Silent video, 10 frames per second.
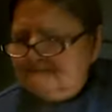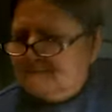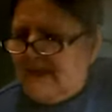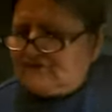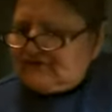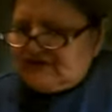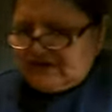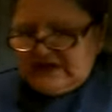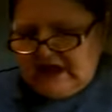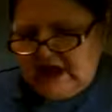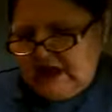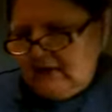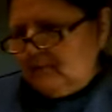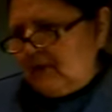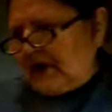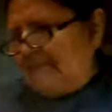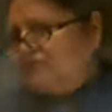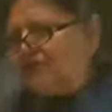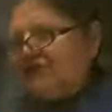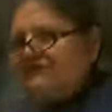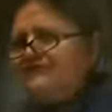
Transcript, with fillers: basically, what I'm doing